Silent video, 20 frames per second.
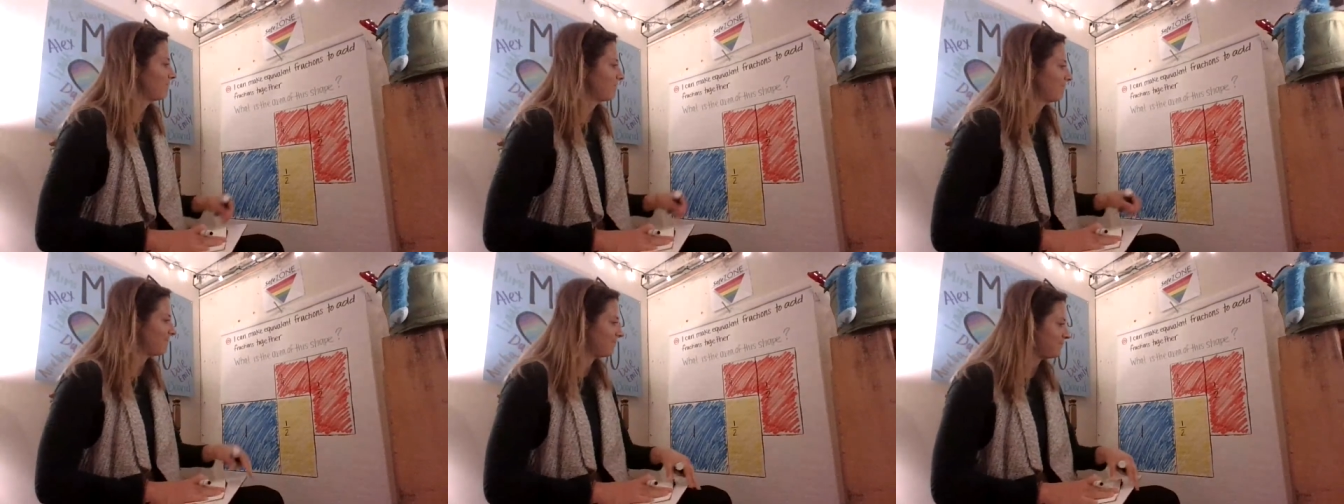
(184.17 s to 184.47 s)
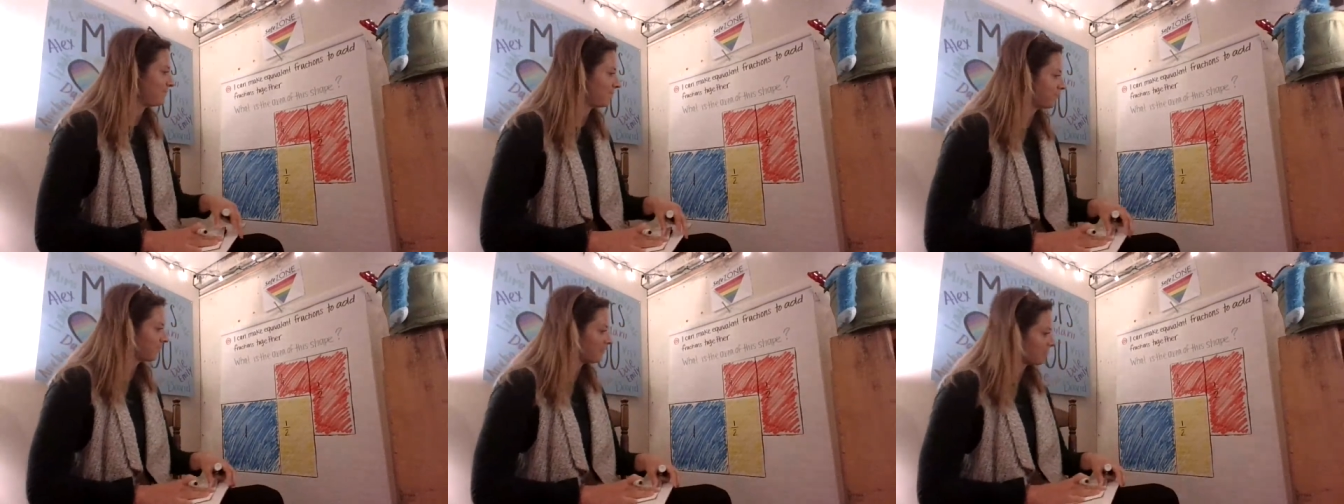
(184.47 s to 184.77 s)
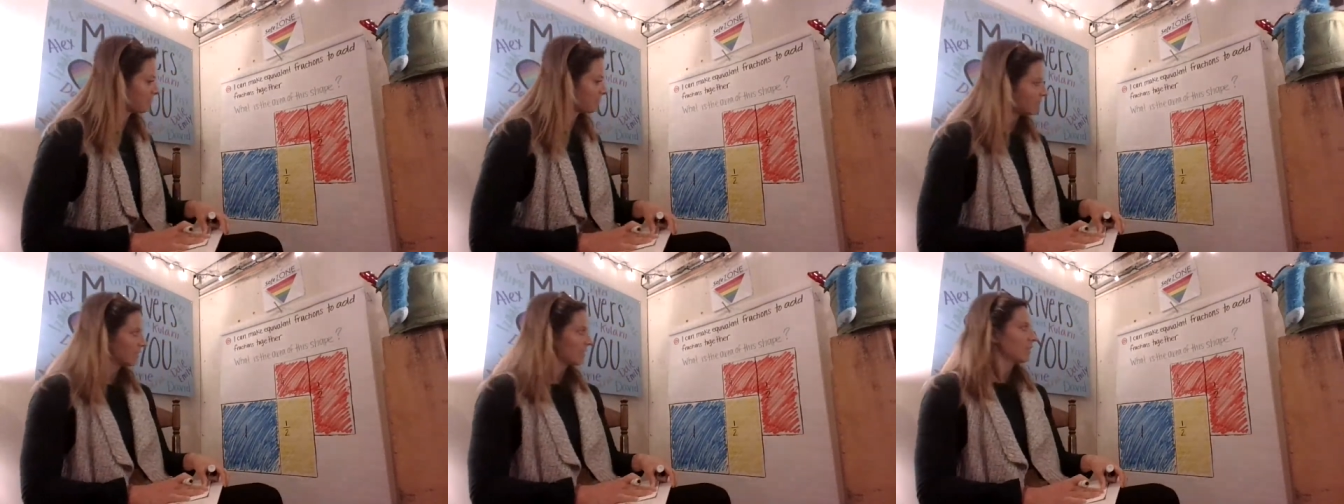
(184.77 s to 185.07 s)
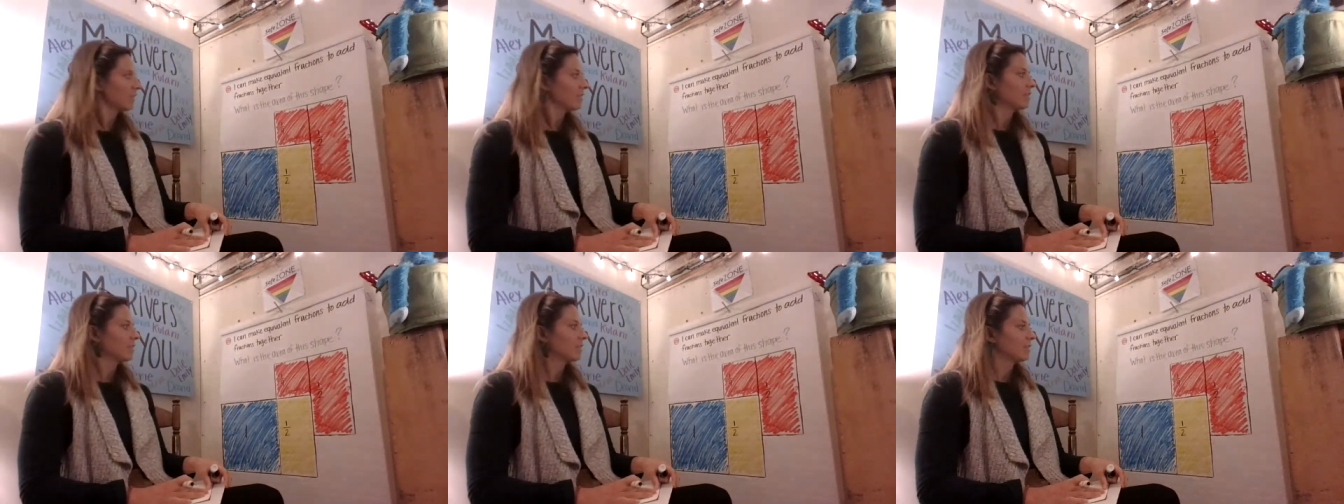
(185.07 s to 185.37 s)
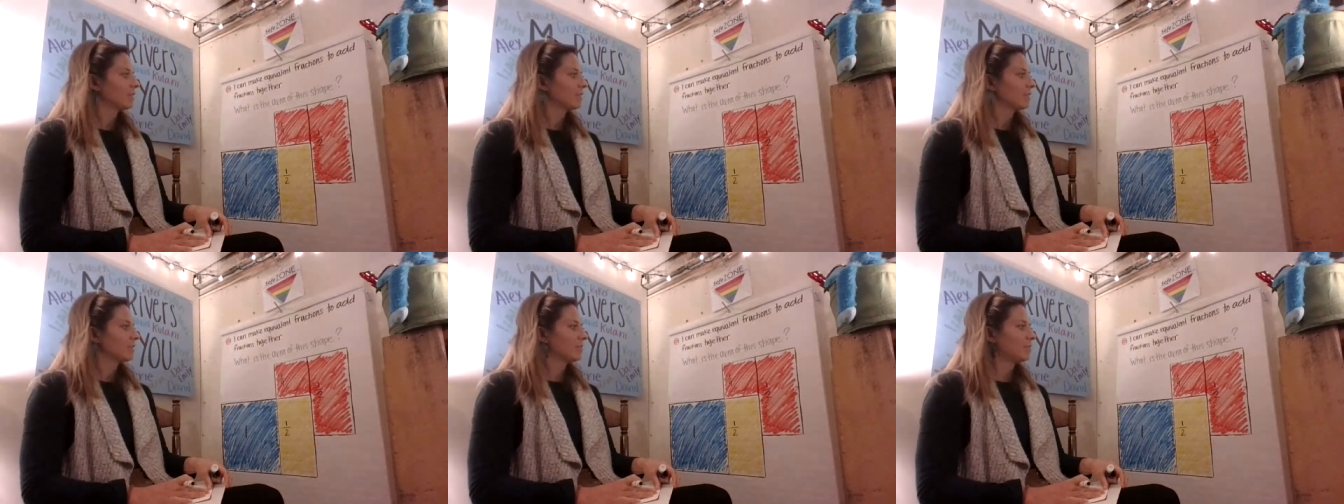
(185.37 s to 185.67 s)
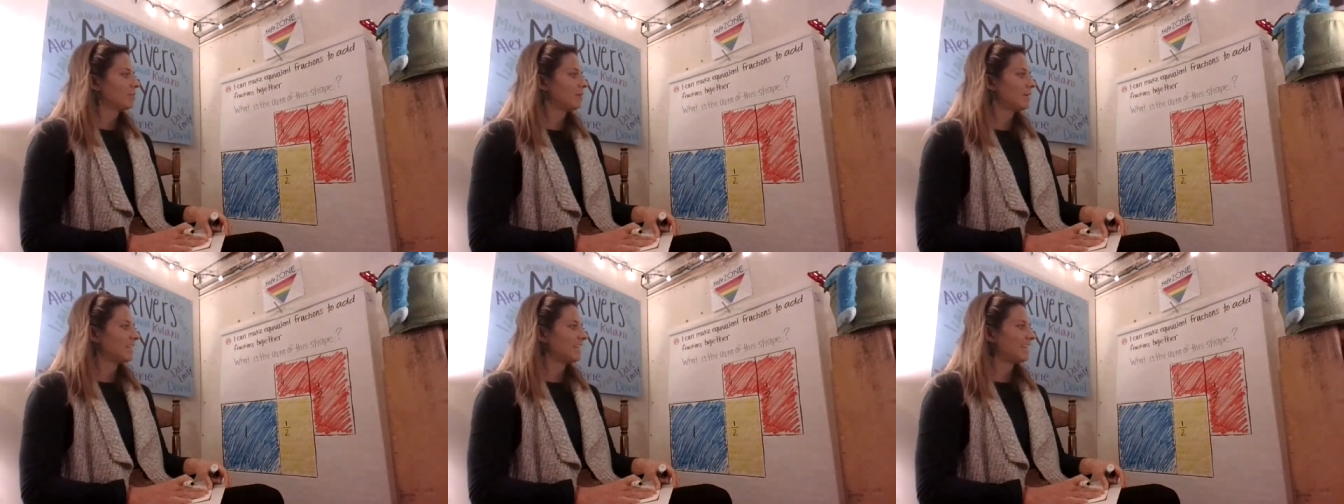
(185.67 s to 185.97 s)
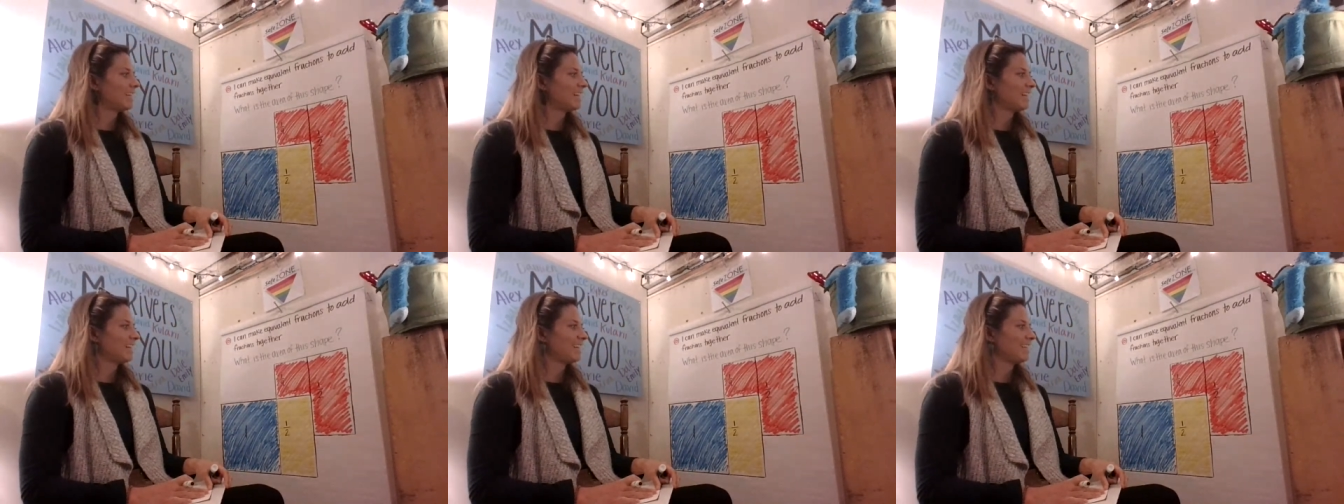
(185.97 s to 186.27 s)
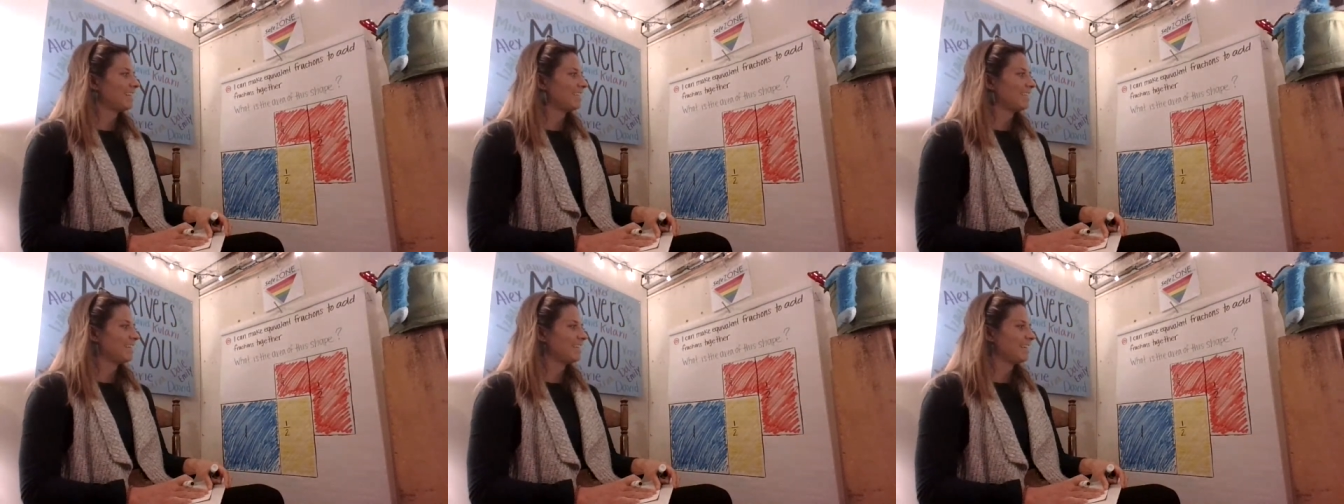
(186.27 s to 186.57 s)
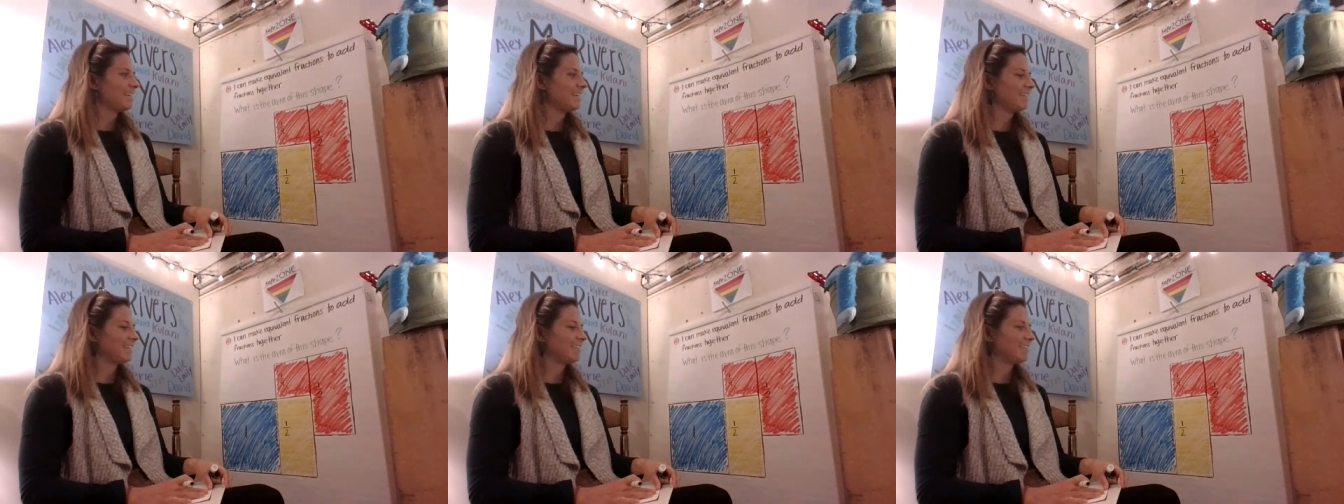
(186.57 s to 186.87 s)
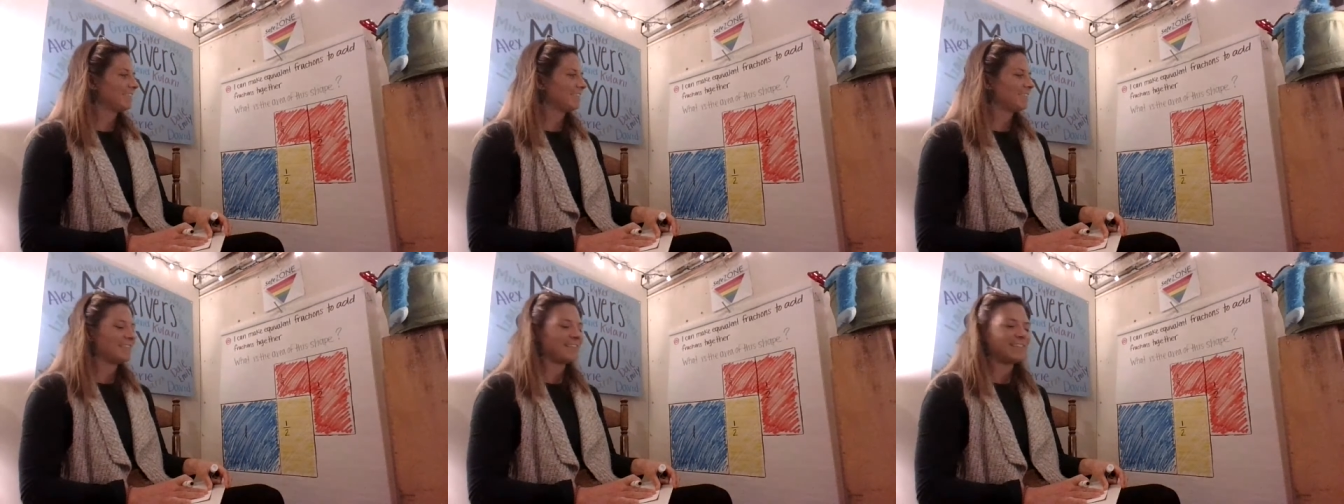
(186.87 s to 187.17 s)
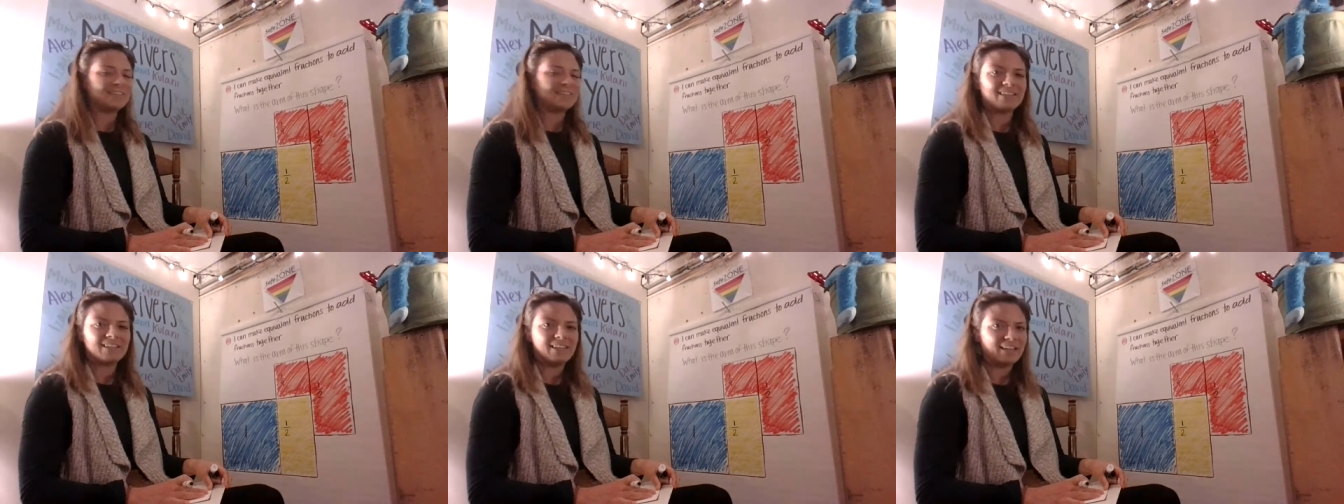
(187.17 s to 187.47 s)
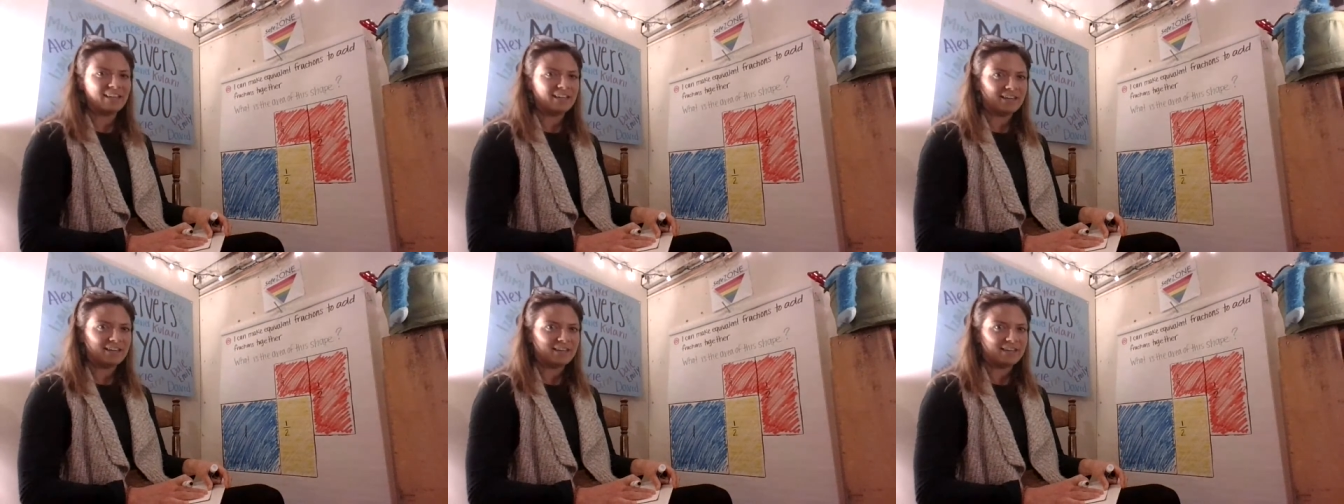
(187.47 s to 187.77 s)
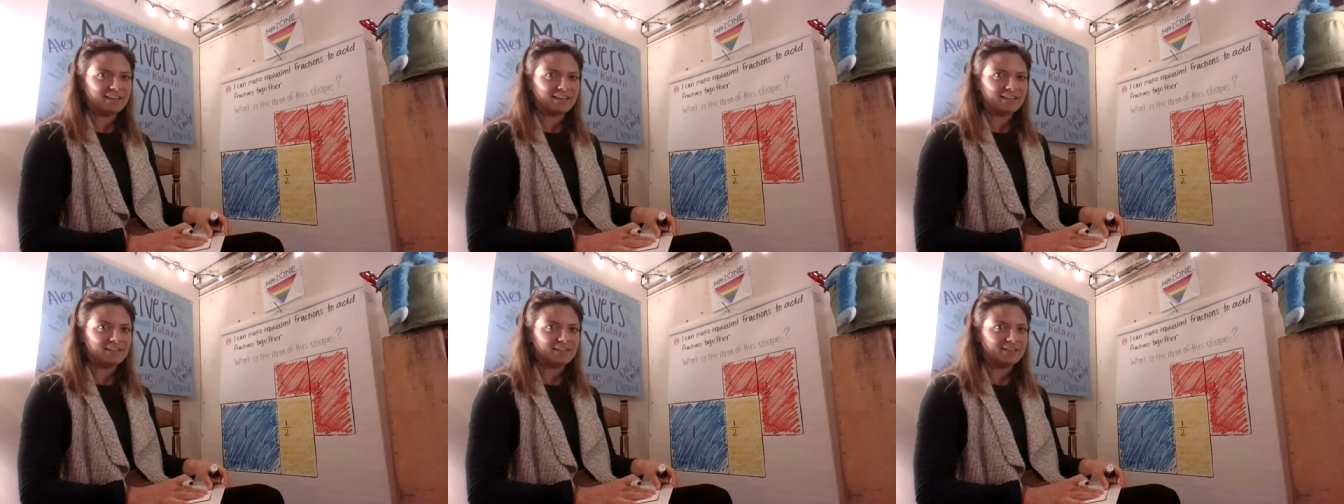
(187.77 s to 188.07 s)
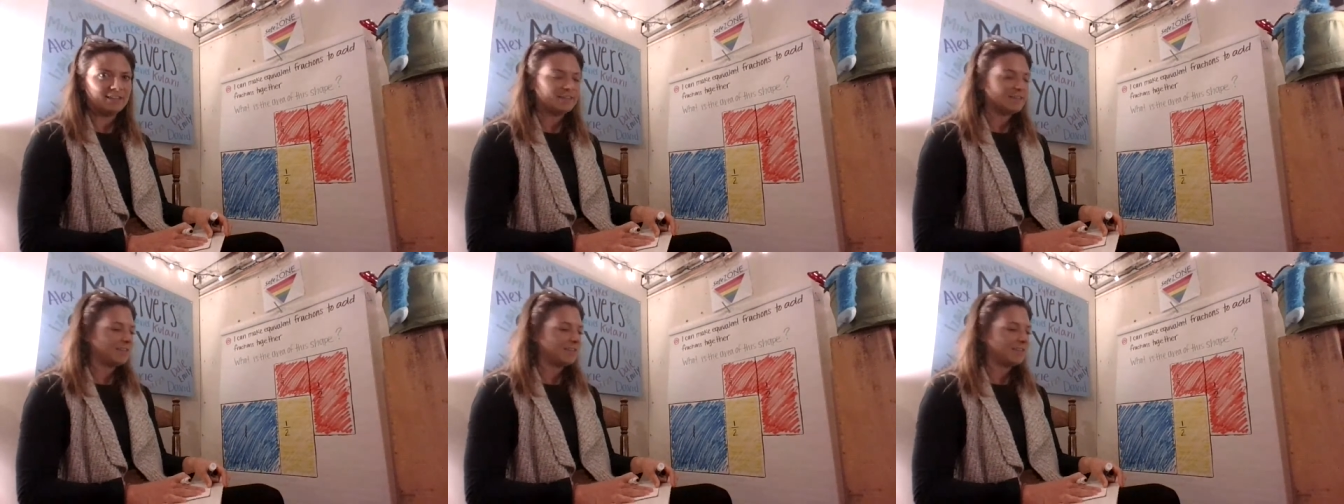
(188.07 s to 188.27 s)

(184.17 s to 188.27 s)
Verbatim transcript: Hmm. But I can't add